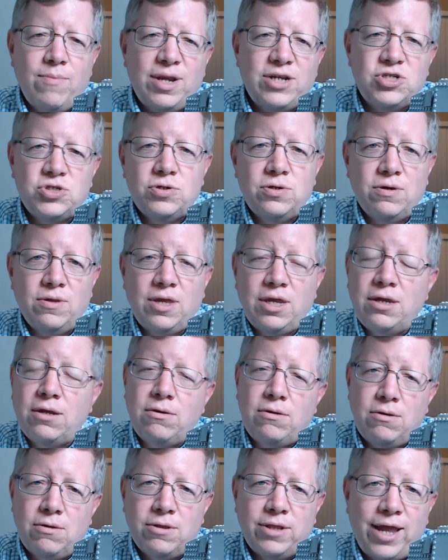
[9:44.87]
make sure that
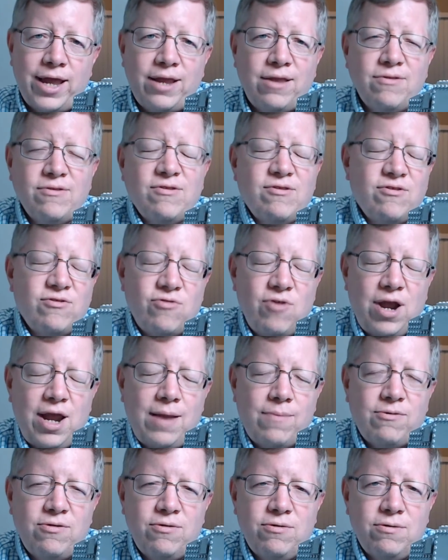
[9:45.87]
you like and
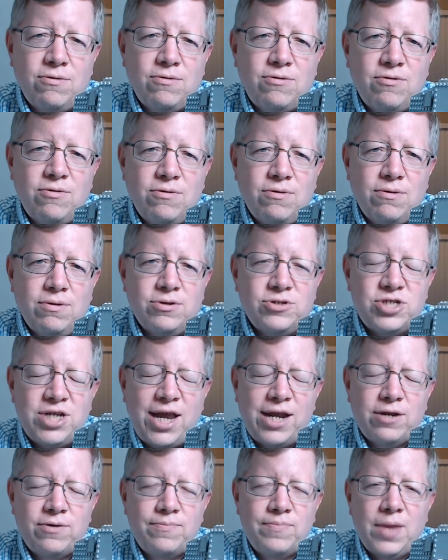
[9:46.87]
subscribe to the
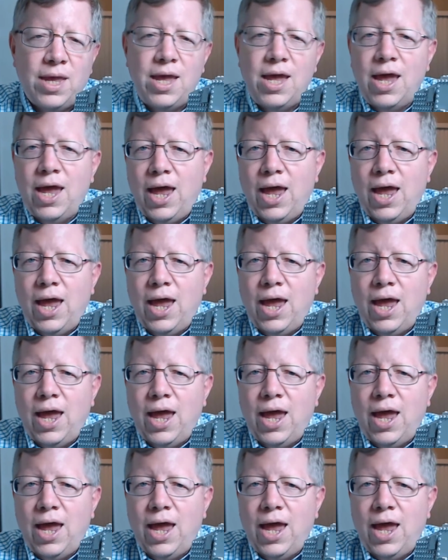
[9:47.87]
channel.